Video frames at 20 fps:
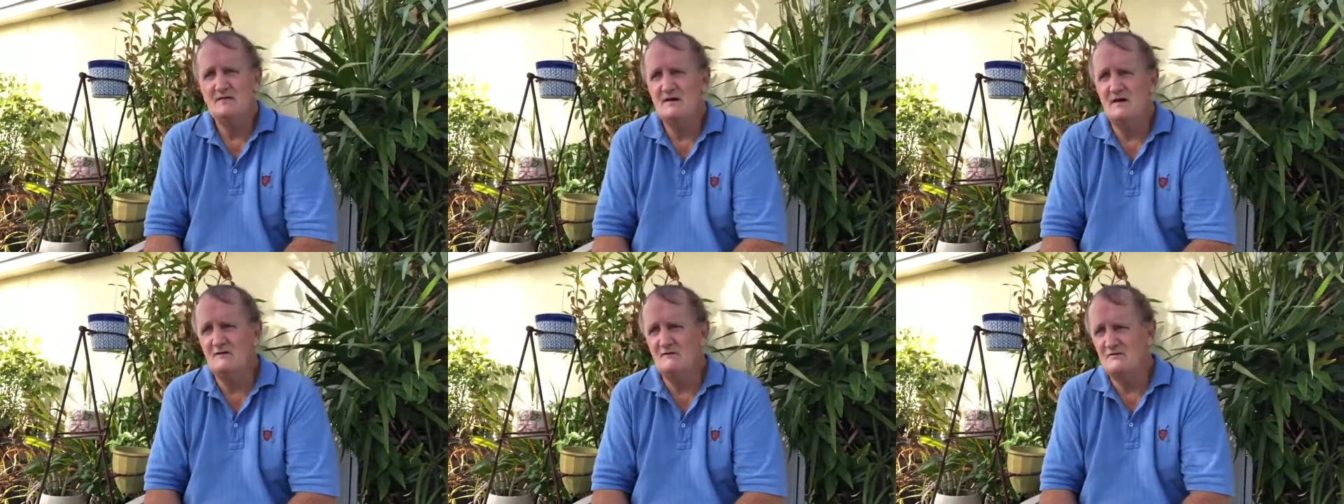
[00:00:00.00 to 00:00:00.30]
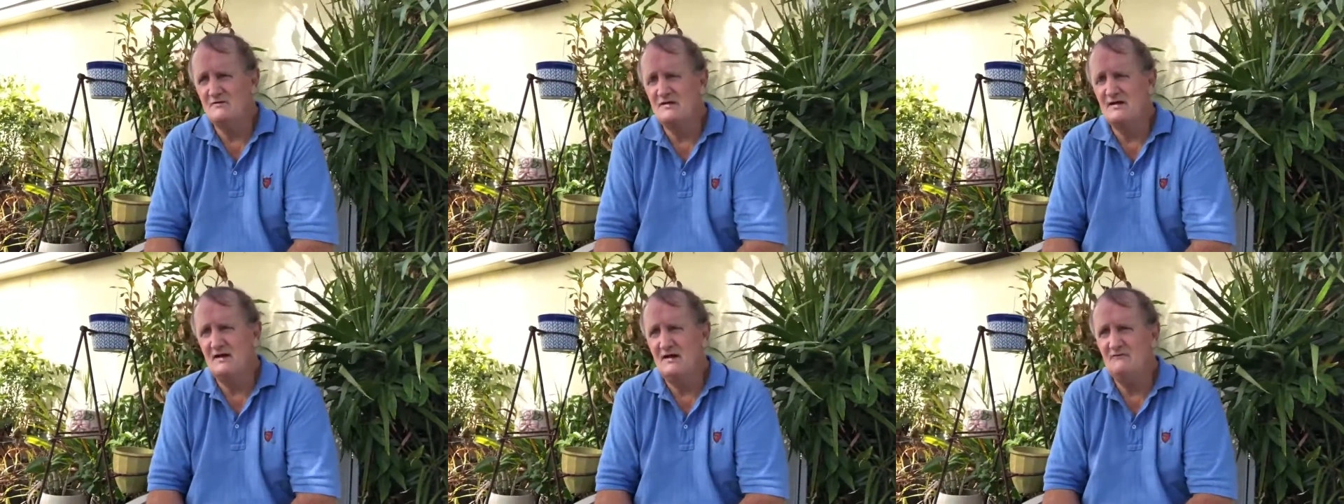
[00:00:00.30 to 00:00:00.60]
I thought it
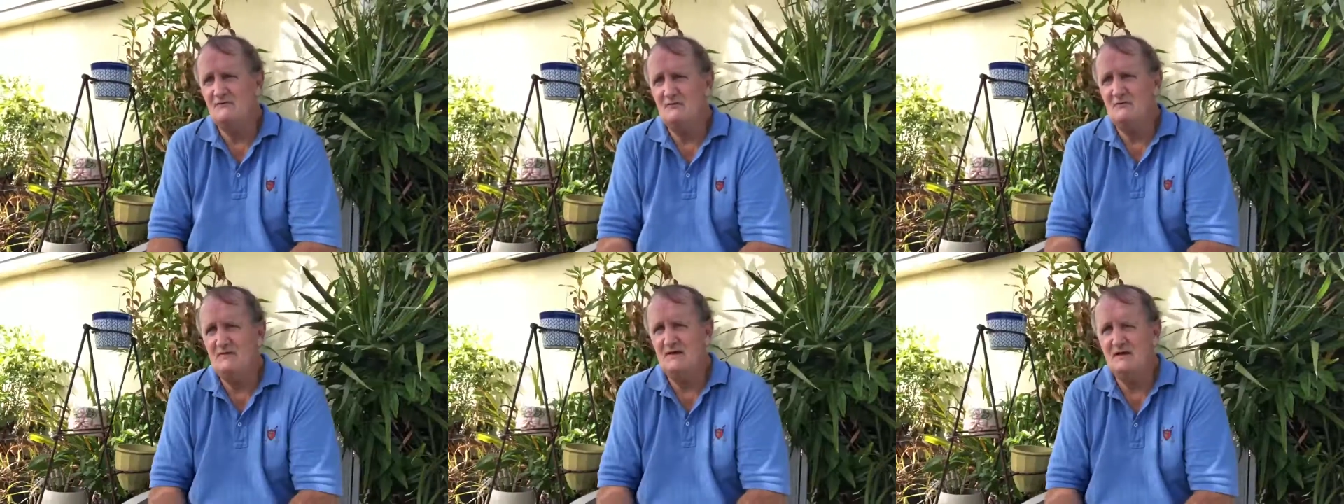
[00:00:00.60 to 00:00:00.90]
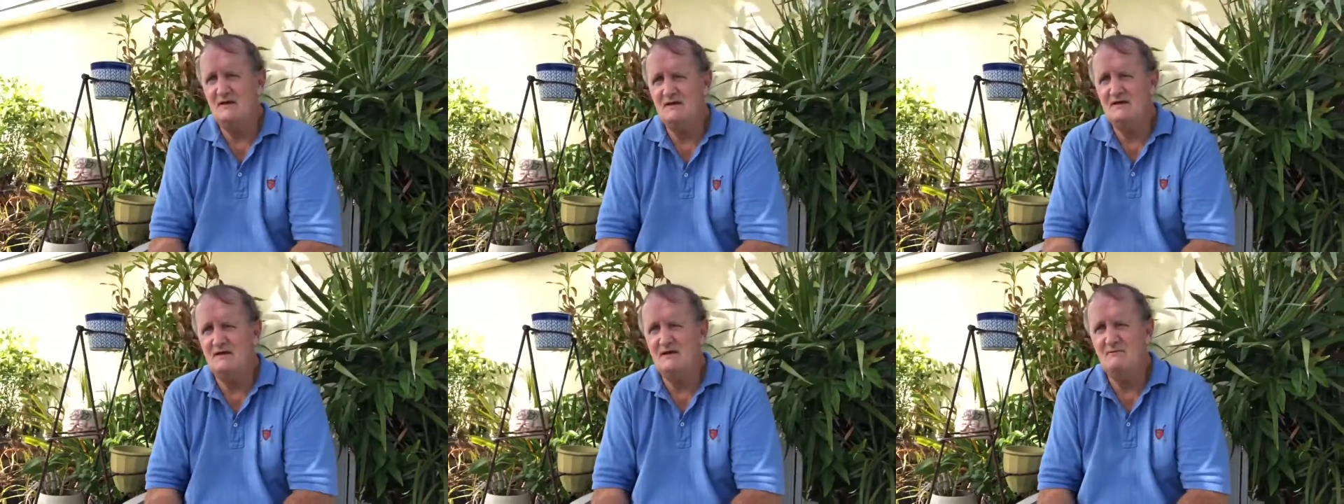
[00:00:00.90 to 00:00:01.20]
was time for
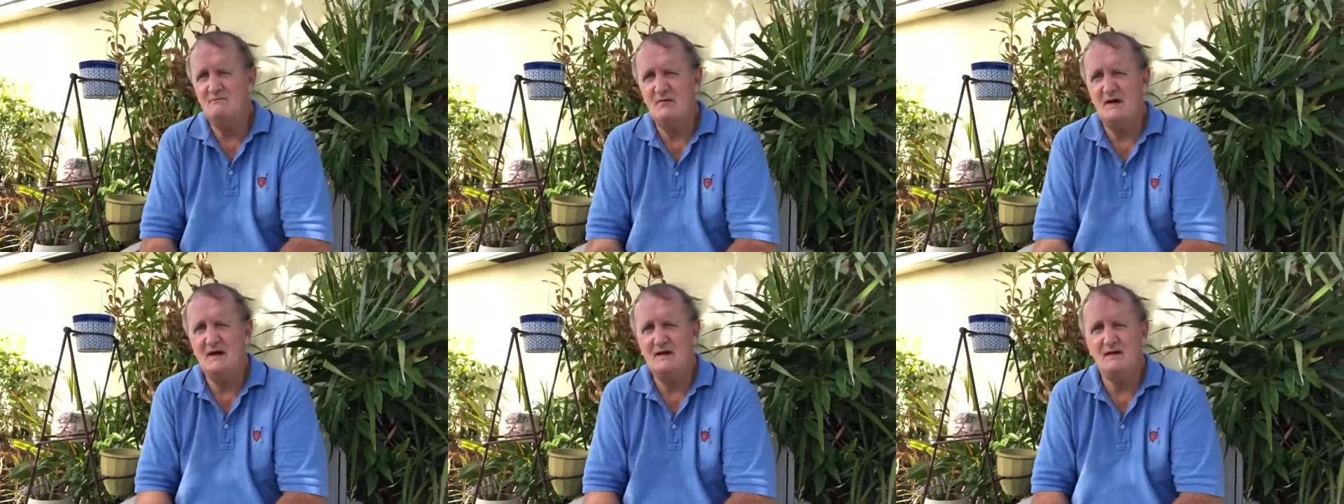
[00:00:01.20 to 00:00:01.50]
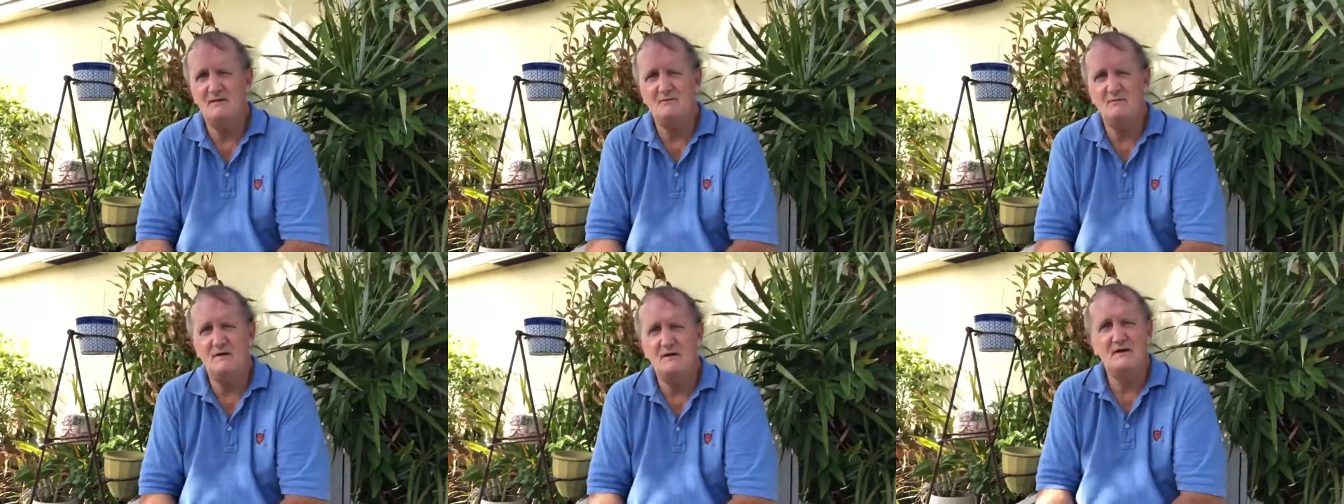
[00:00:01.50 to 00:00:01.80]
me to get
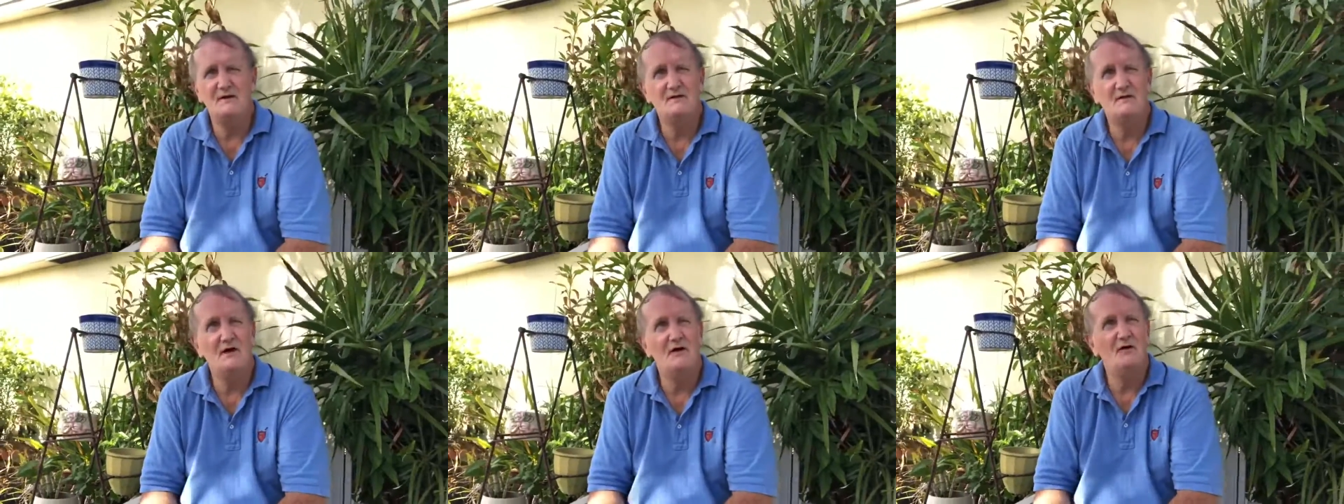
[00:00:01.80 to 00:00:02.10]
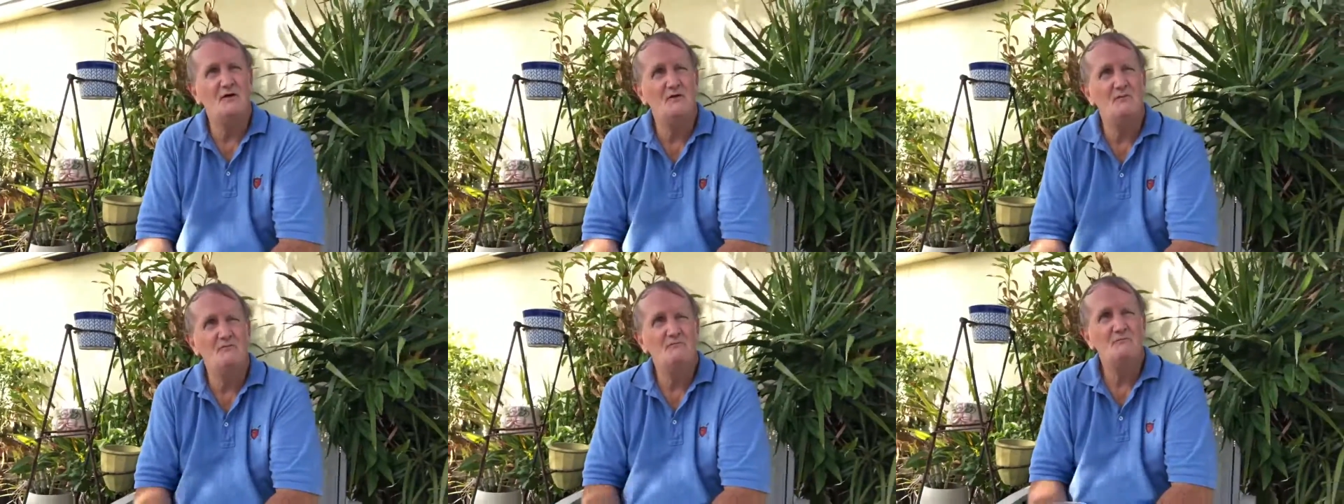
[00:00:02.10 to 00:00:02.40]
back up there to
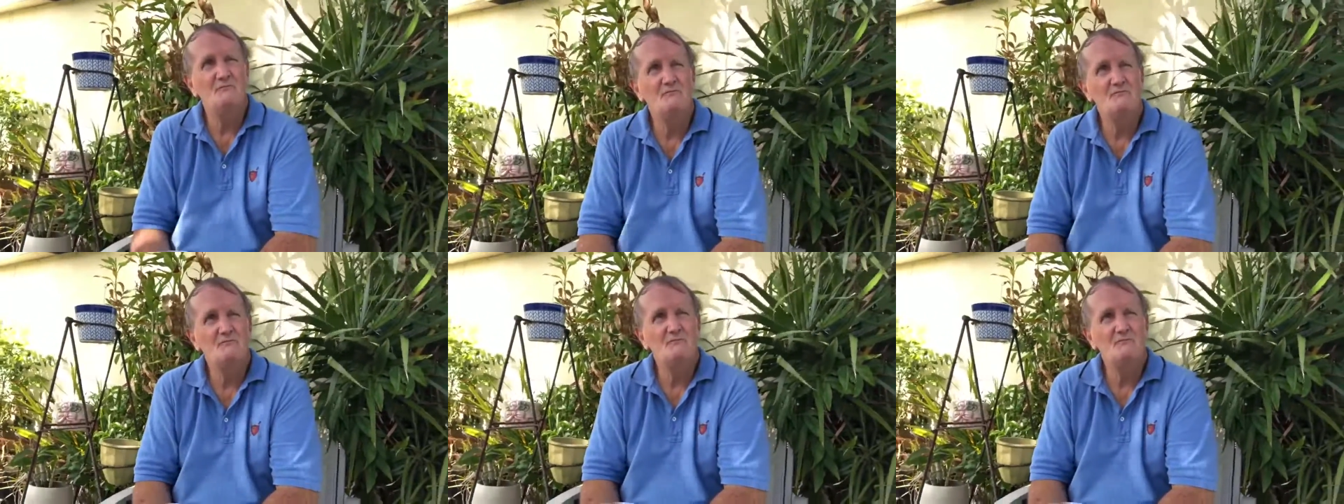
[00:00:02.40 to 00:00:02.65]
home.